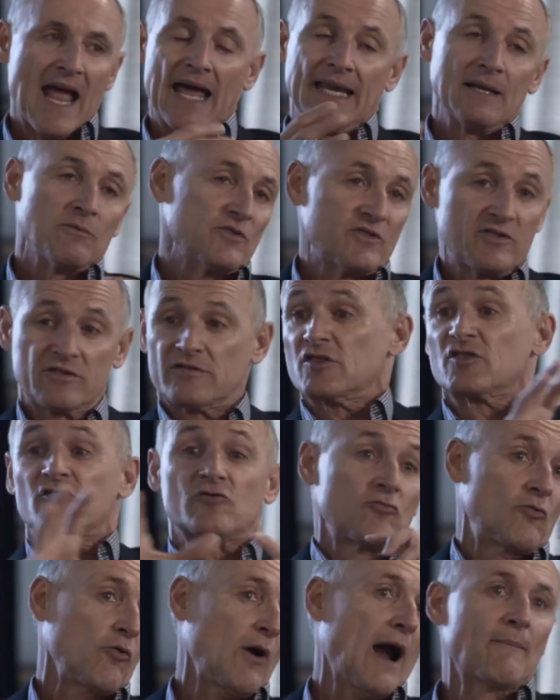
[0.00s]
and he was
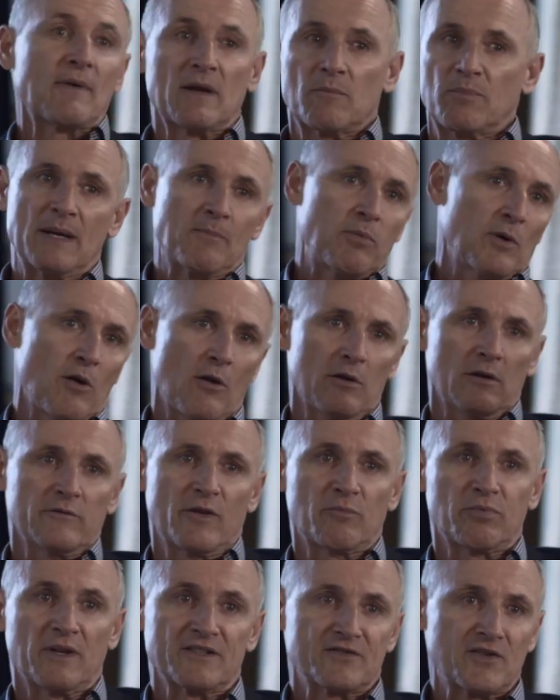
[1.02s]
just grabbing people all
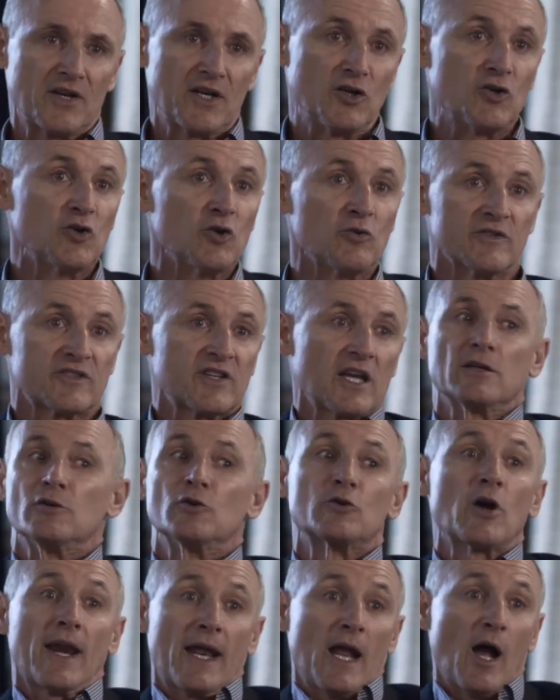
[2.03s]
over the place that he knew and saying,
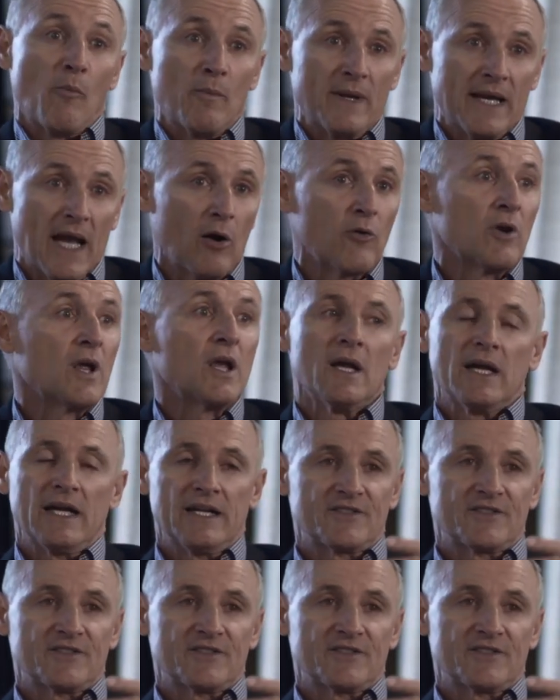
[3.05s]
you got to help me out.